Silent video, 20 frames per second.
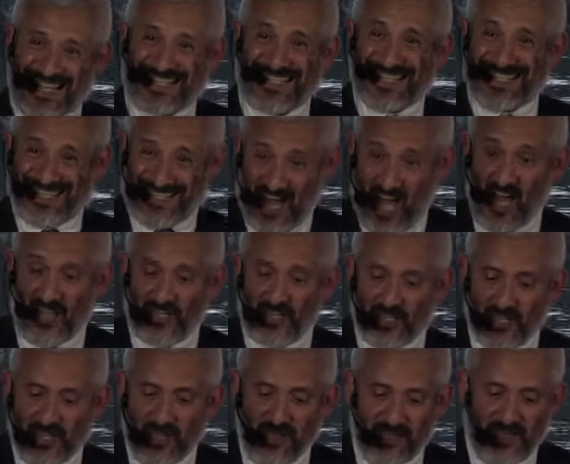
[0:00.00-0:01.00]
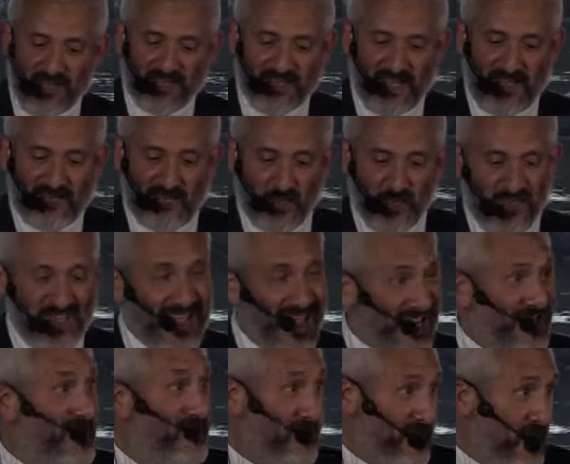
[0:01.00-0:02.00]
eschatology, things that have to do with
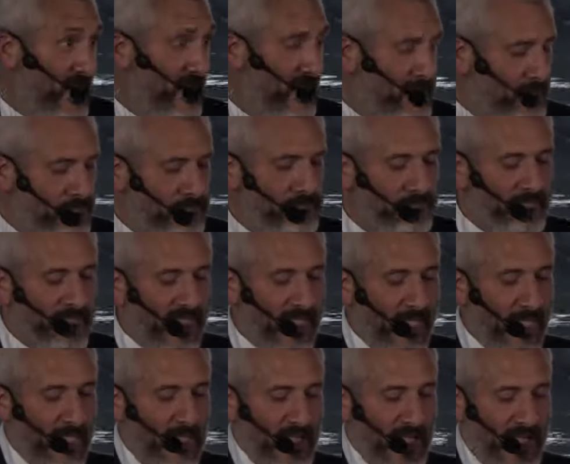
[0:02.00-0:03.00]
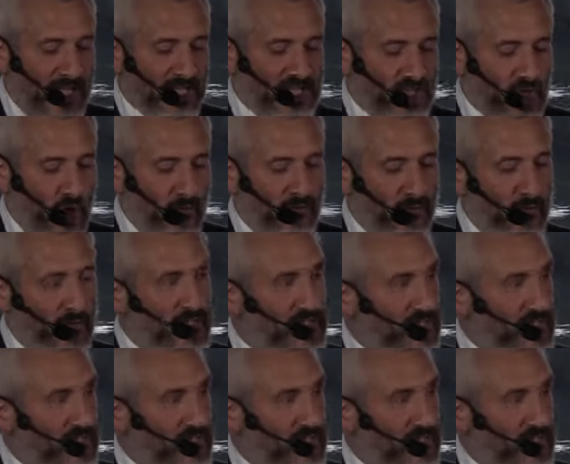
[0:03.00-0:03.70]
the end of time. And so, for